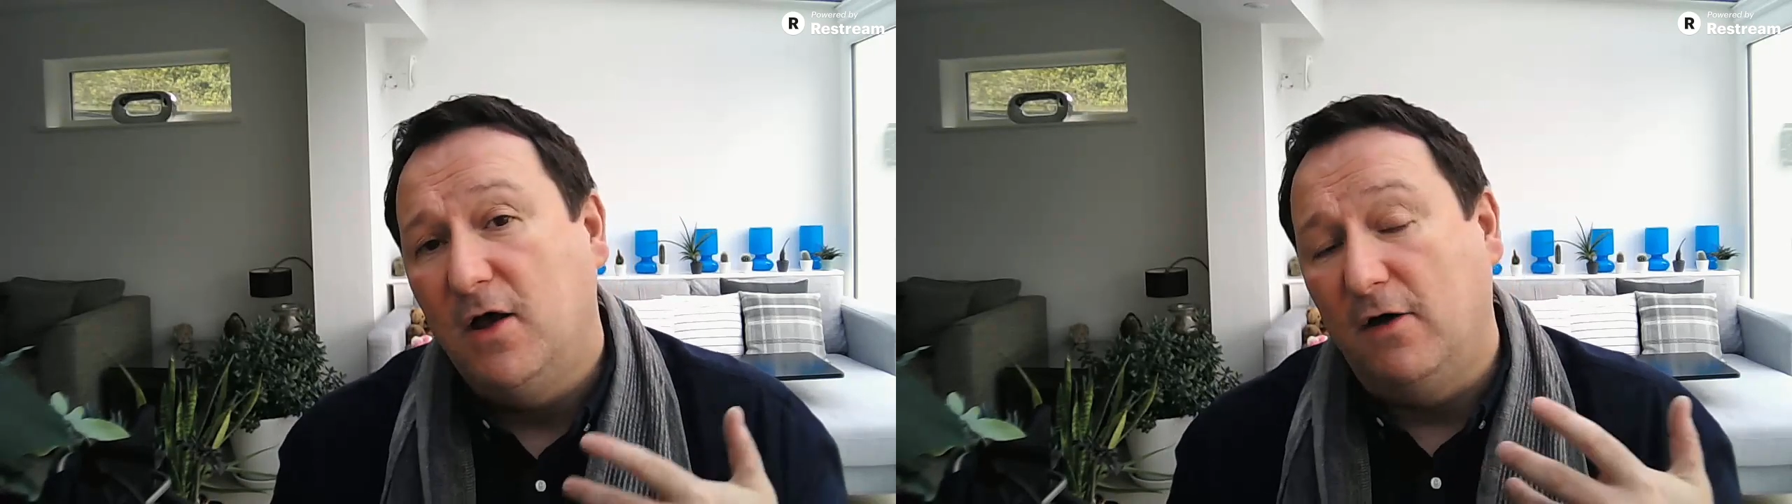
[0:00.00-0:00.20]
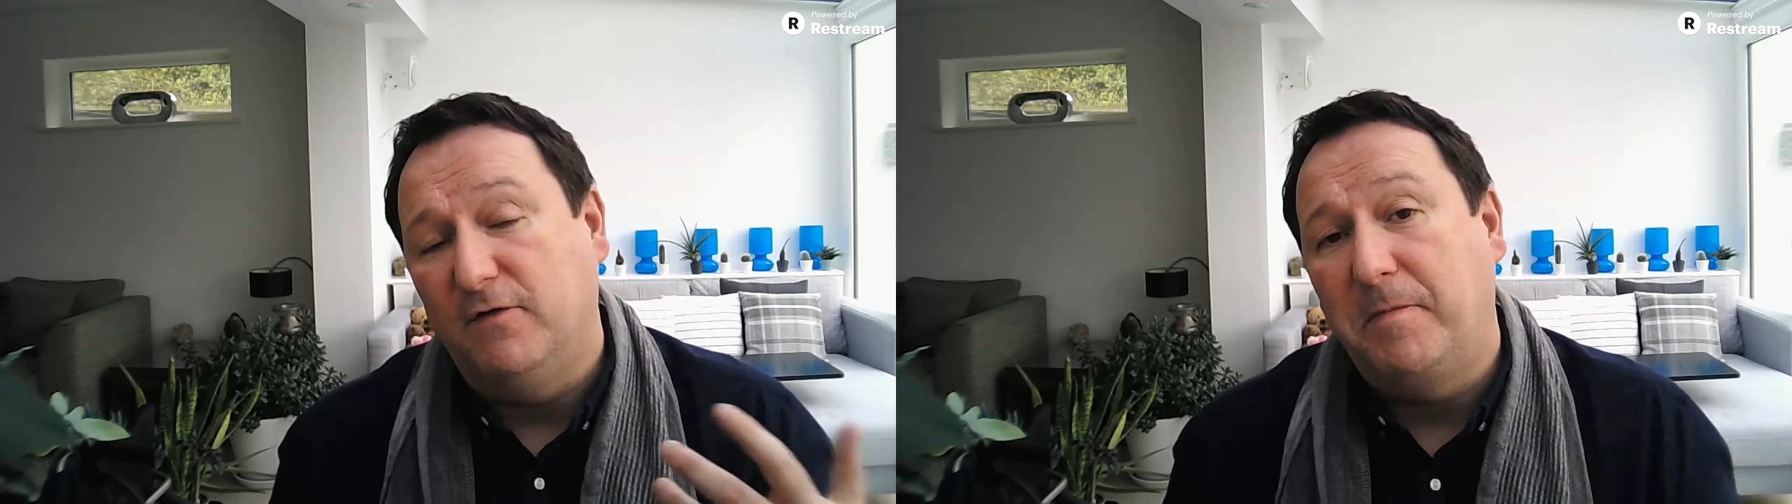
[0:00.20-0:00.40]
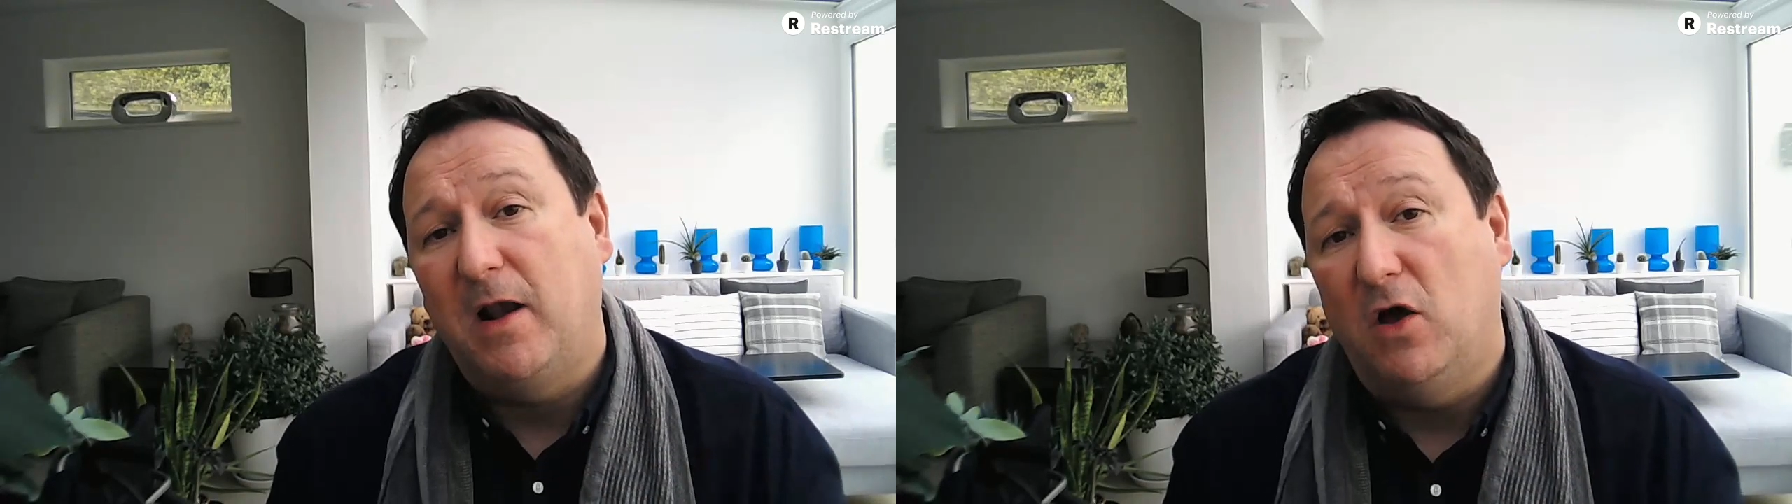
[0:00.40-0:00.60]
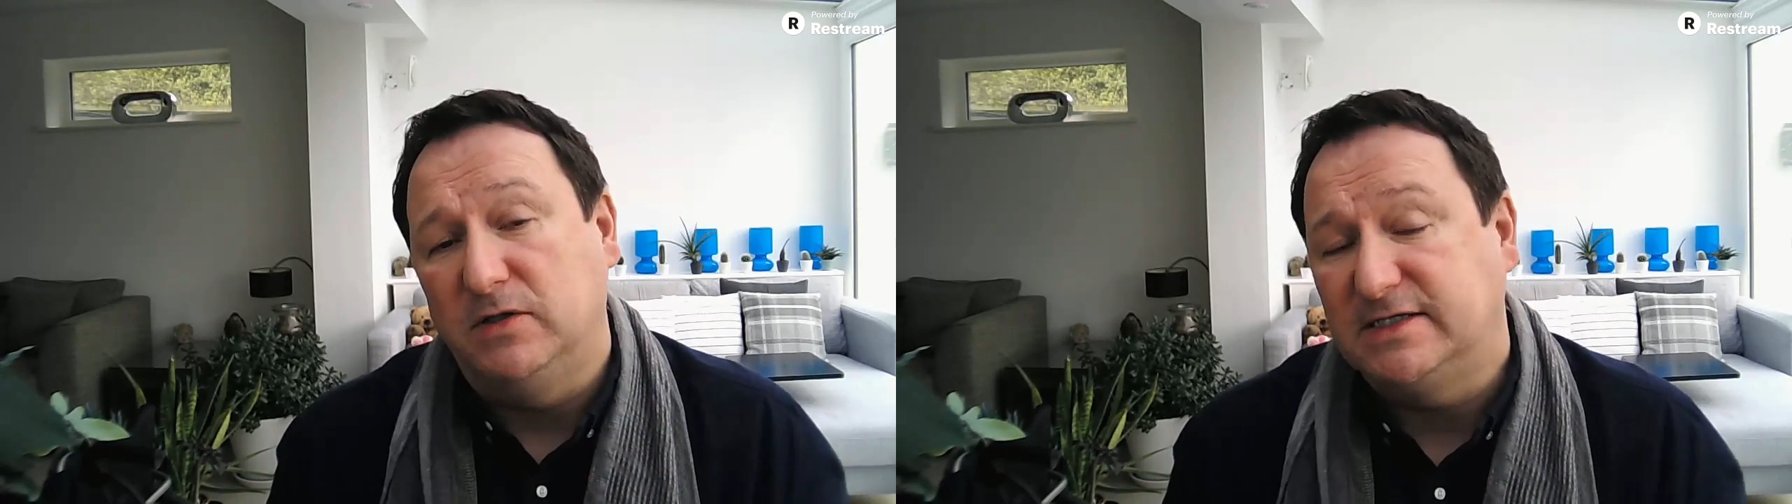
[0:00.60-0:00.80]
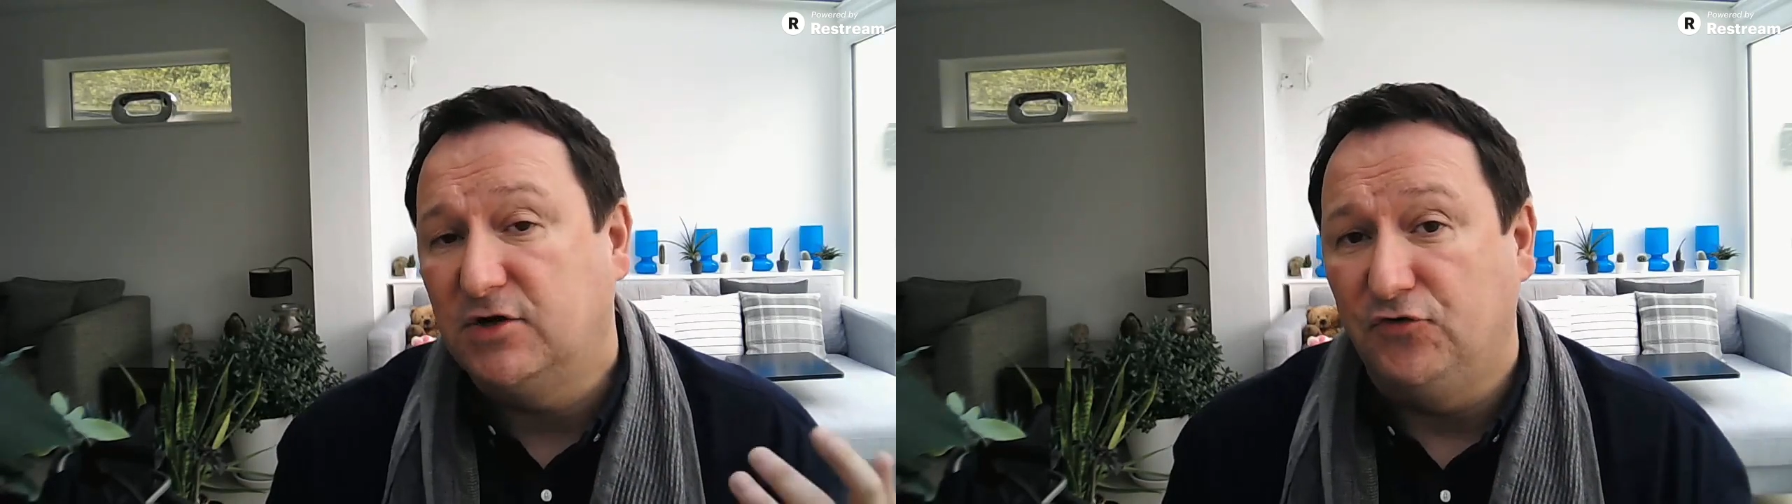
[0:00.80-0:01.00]
of a
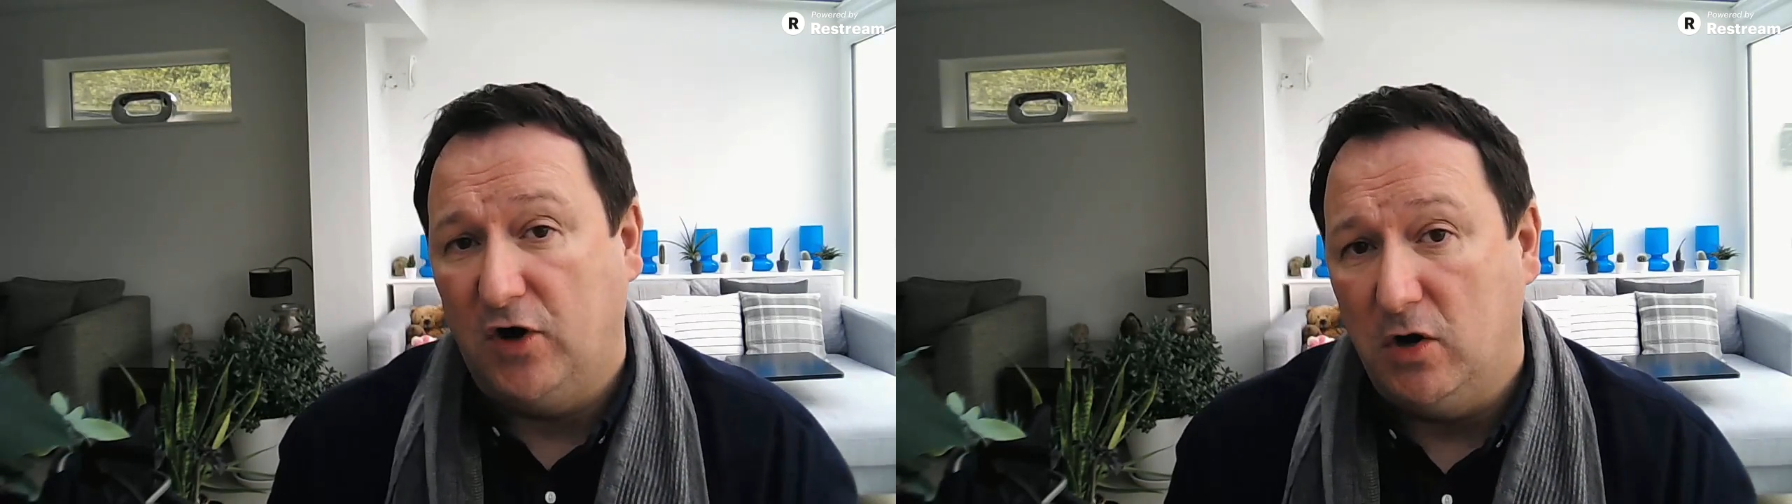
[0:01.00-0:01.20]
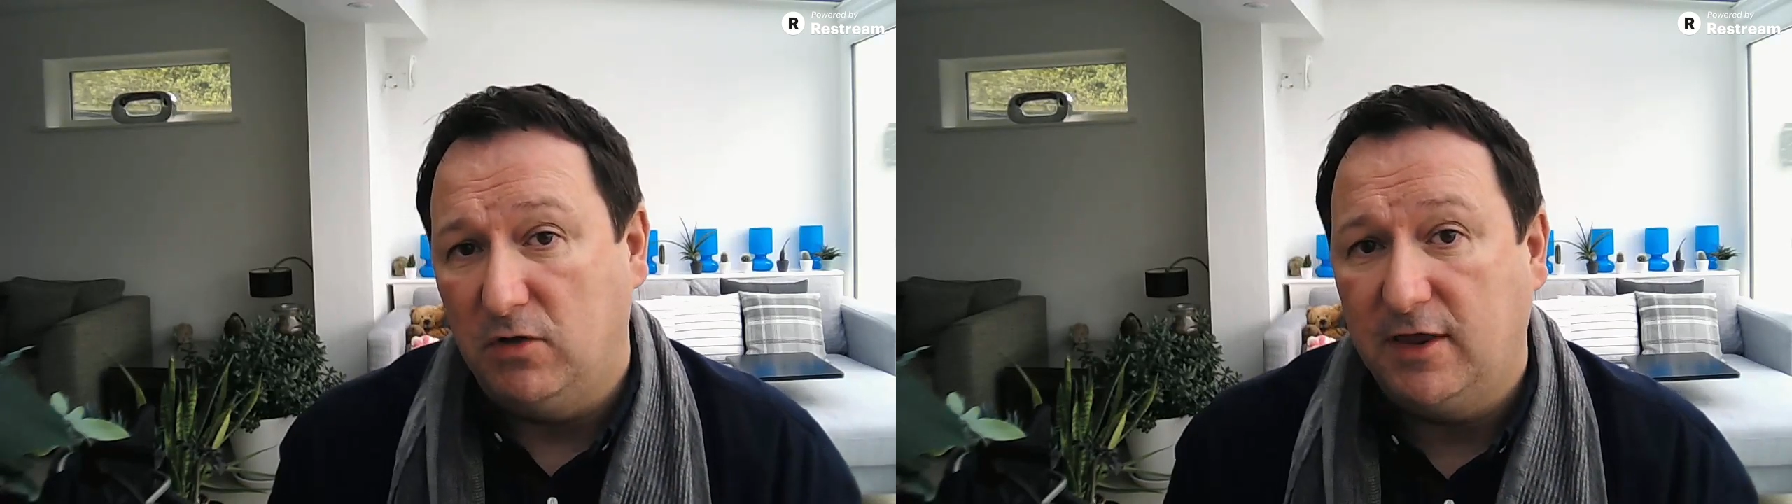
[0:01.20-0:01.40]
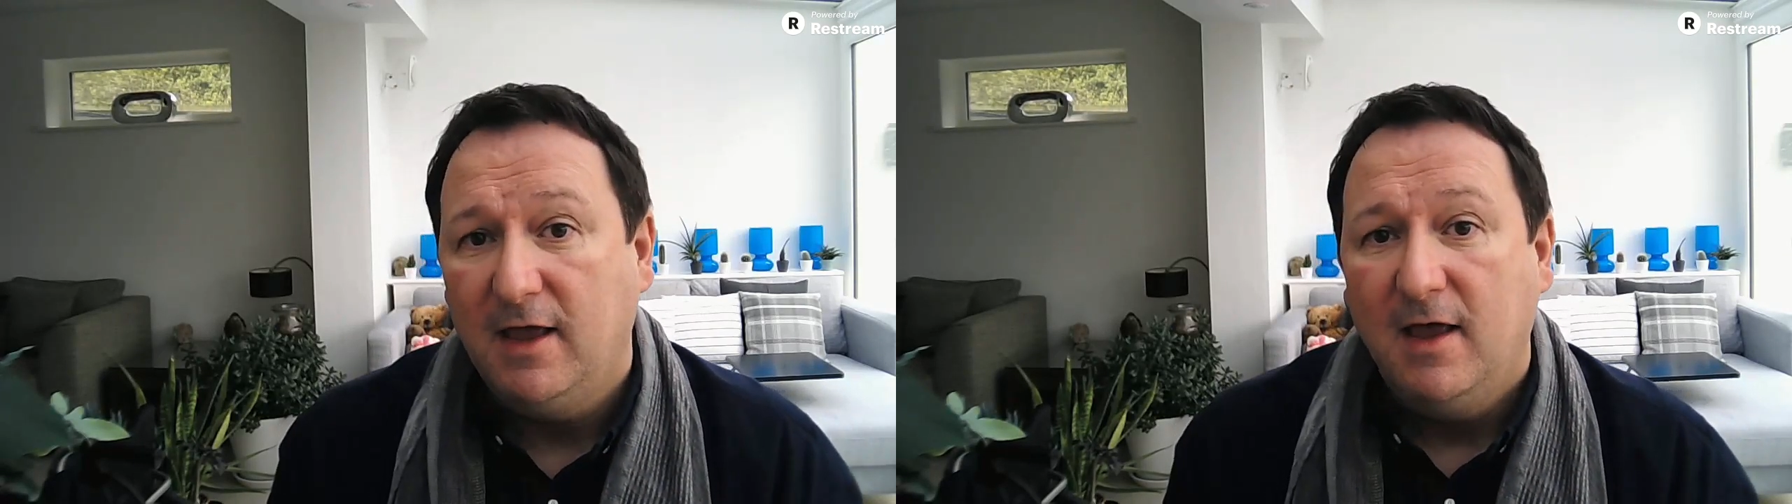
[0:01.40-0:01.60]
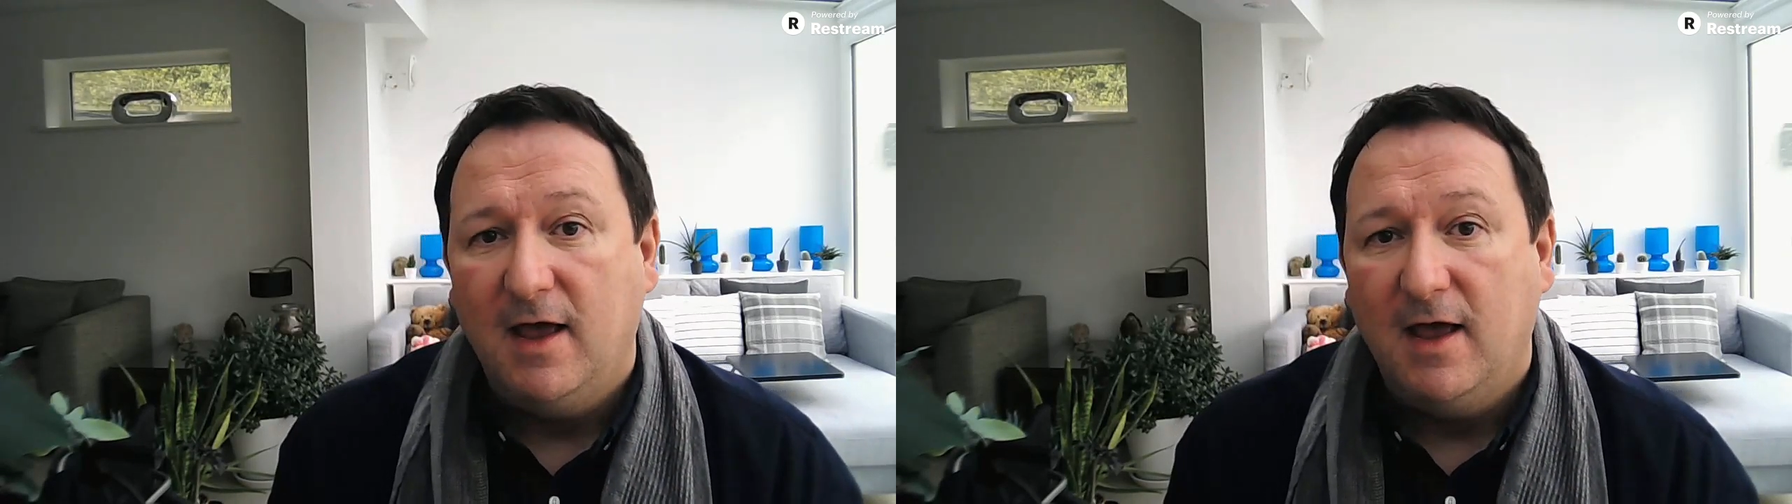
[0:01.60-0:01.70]
plant's growth.